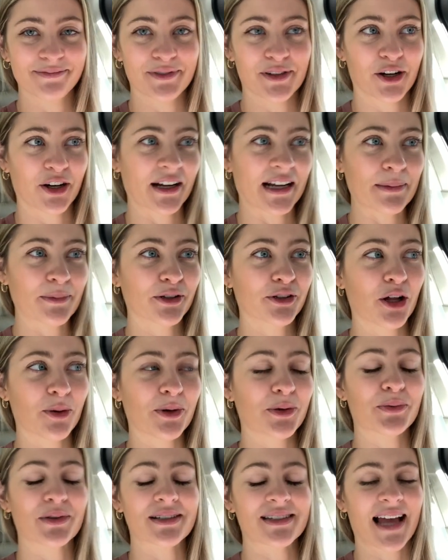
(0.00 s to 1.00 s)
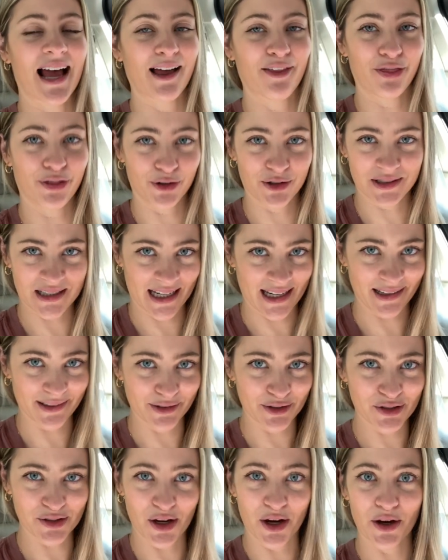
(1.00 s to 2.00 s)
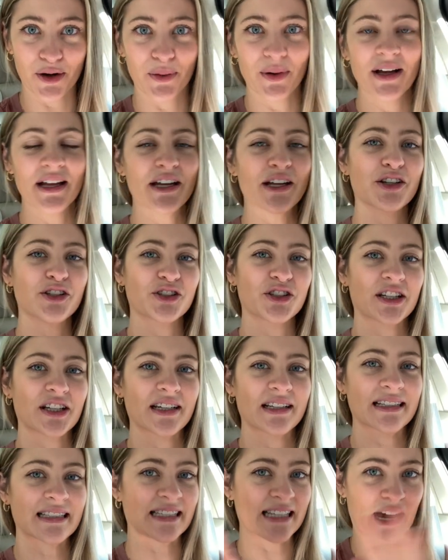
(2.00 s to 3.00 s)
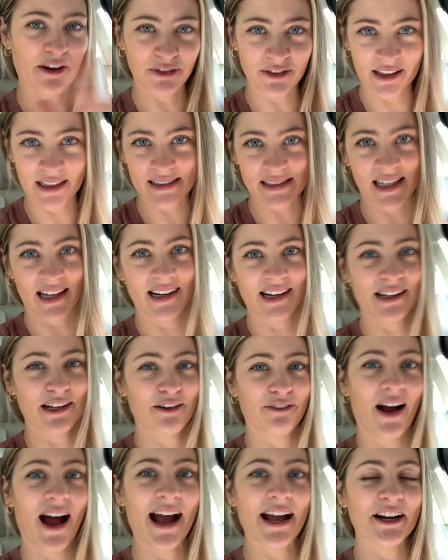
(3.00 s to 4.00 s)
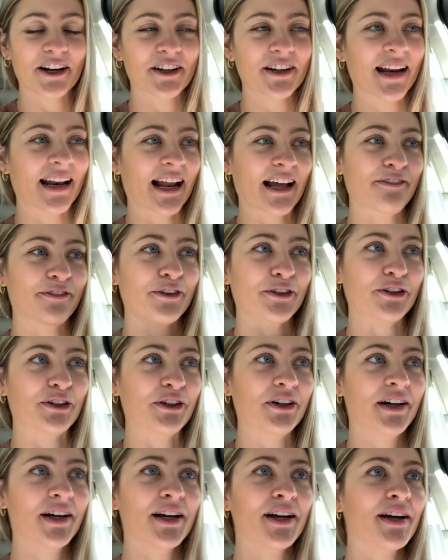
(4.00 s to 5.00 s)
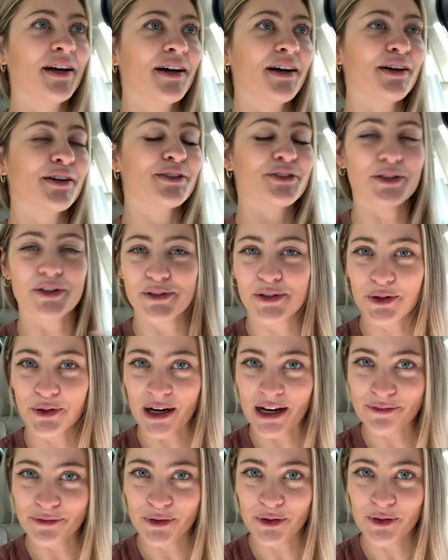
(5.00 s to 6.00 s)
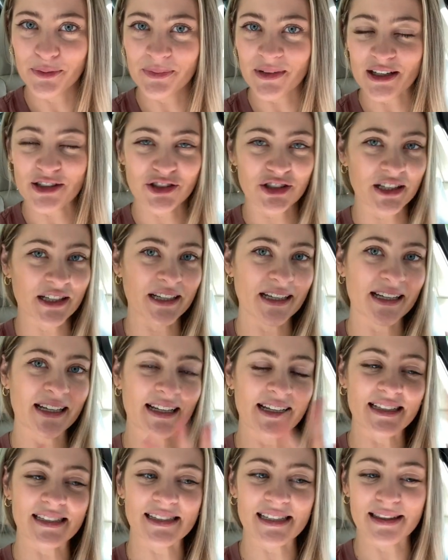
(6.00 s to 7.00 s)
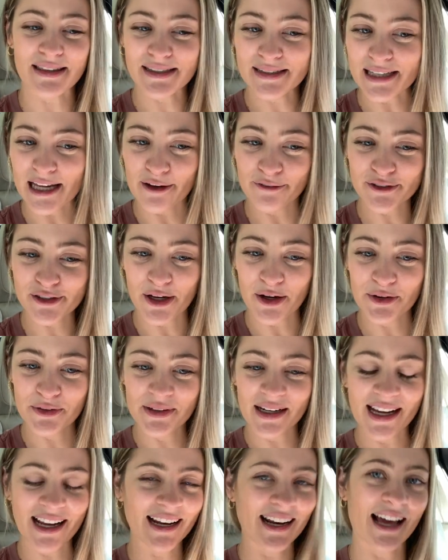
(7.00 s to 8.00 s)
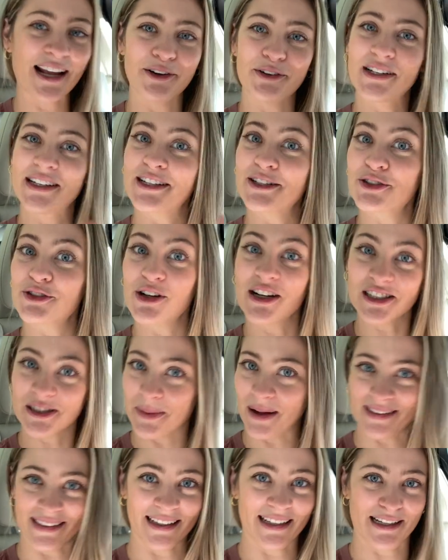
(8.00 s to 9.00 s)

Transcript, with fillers: Her hemoglobin was at 13. So she definitely is getting enough iron and I feel so, so grateful that she is in the safe zone and I don't need to stress about that